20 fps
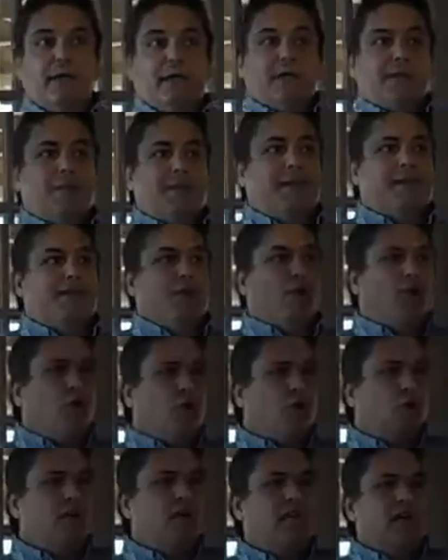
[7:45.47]
and maybe a
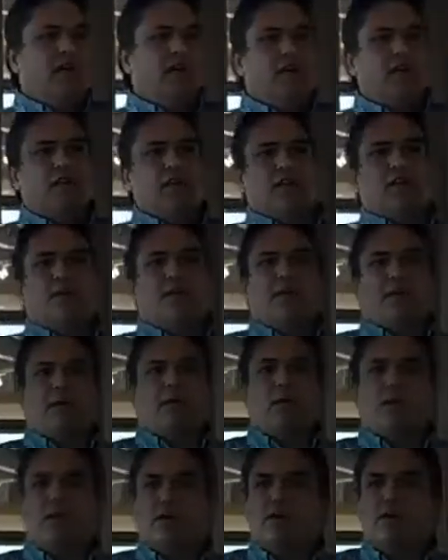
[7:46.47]
wholesale, a little bit
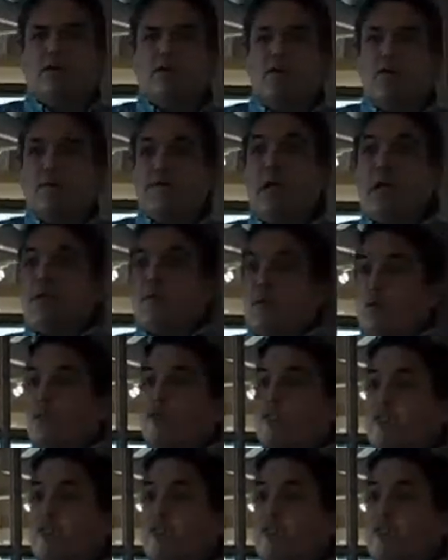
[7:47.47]
wiggle room, but when